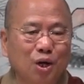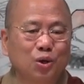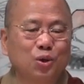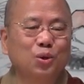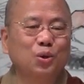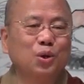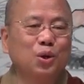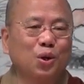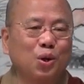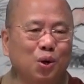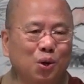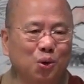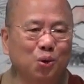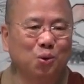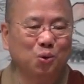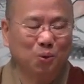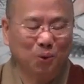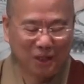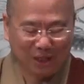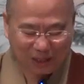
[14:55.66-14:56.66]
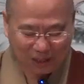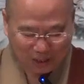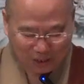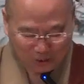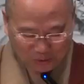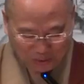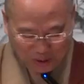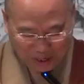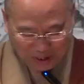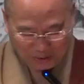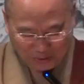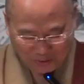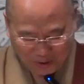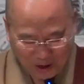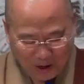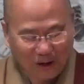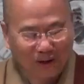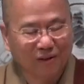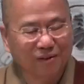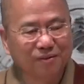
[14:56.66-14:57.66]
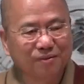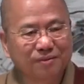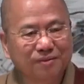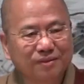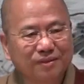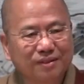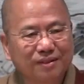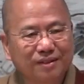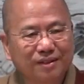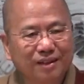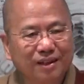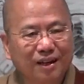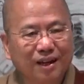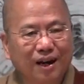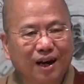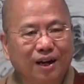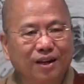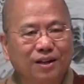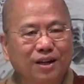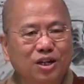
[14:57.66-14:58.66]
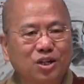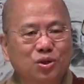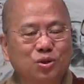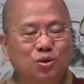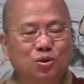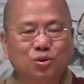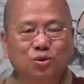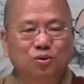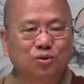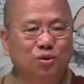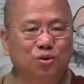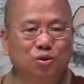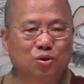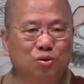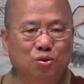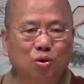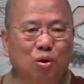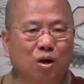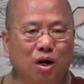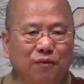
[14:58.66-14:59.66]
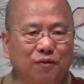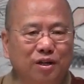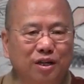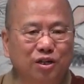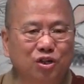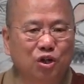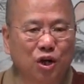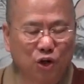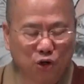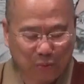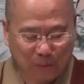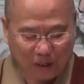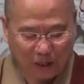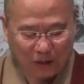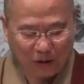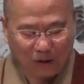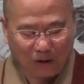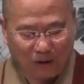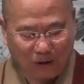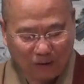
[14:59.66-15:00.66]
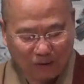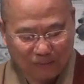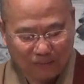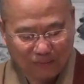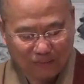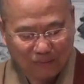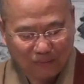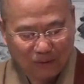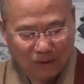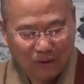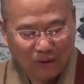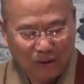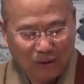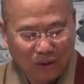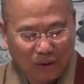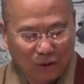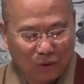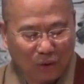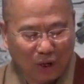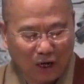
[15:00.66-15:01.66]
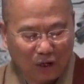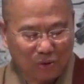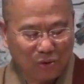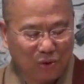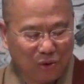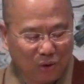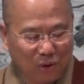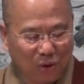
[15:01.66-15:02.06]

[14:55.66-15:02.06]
You know whether it's right or wrong, unless you don't have any judgment at all. So how do you